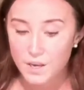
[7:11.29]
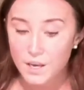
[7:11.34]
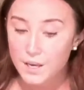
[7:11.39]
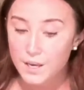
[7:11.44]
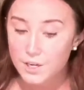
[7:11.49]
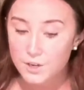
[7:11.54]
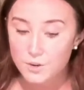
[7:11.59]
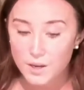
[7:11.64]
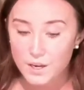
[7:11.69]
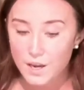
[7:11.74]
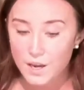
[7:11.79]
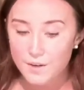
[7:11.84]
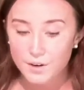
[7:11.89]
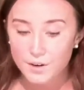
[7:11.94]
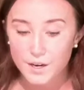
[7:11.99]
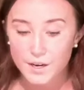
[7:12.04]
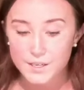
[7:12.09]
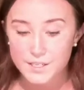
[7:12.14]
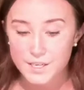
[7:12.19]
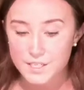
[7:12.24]
And you can never
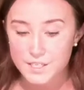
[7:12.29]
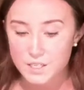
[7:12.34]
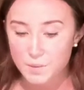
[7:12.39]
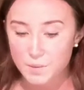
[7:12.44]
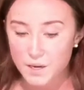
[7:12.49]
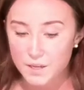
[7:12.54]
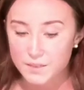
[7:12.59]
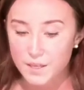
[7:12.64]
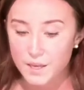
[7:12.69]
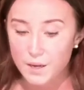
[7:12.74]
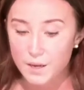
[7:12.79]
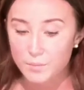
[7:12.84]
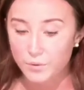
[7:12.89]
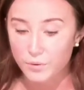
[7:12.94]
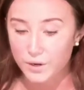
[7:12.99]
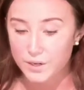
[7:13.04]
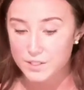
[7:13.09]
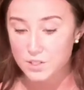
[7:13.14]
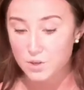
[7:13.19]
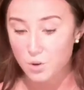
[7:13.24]
anticipate the
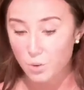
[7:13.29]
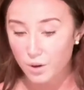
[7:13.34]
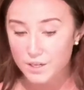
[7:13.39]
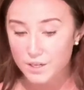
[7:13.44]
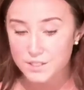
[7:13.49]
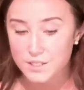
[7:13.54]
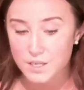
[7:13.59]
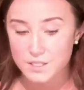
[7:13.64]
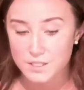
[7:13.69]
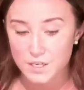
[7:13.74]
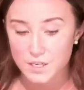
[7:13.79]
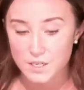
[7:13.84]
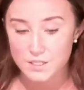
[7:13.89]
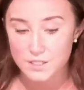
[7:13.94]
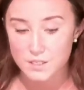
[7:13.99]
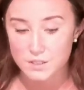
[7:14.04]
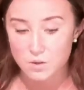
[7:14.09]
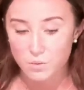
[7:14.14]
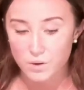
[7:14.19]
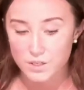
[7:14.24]
imprints your existence
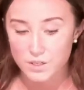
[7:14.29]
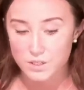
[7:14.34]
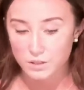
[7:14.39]
is going